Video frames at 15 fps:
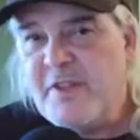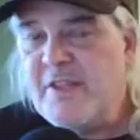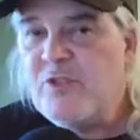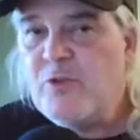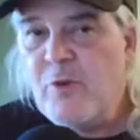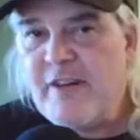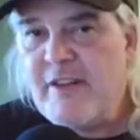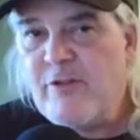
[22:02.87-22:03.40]

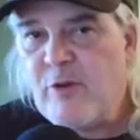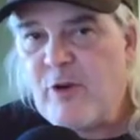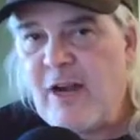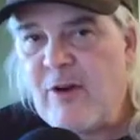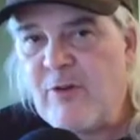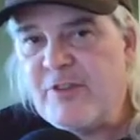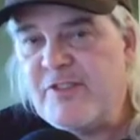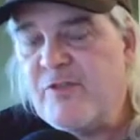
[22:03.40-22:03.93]
24
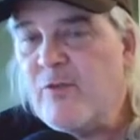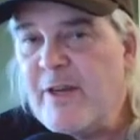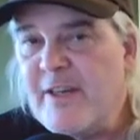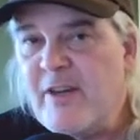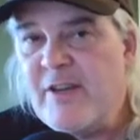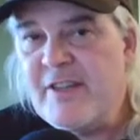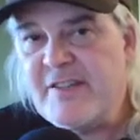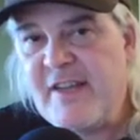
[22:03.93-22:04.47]
hours of when
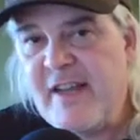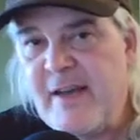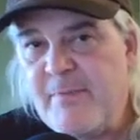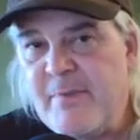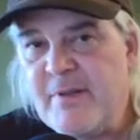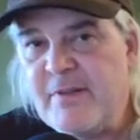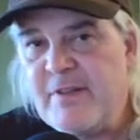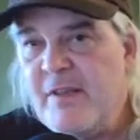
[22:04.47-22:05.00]
all this
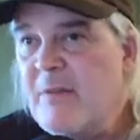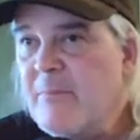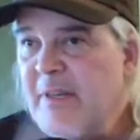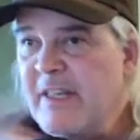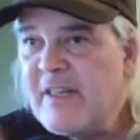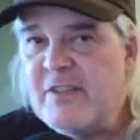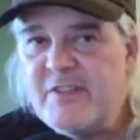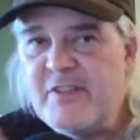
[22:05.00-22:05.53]
happened
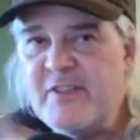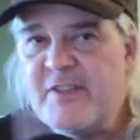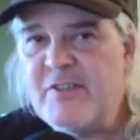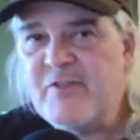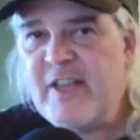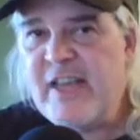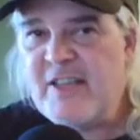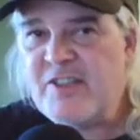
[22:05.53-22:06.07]
because of this
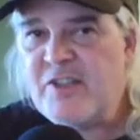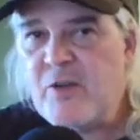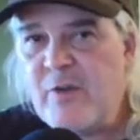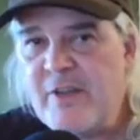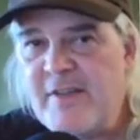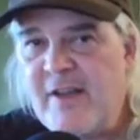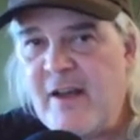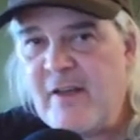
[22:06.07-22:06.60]
fiasco
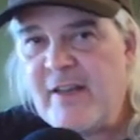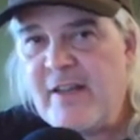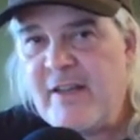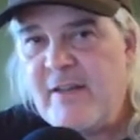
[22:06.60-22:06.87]
with Dolly.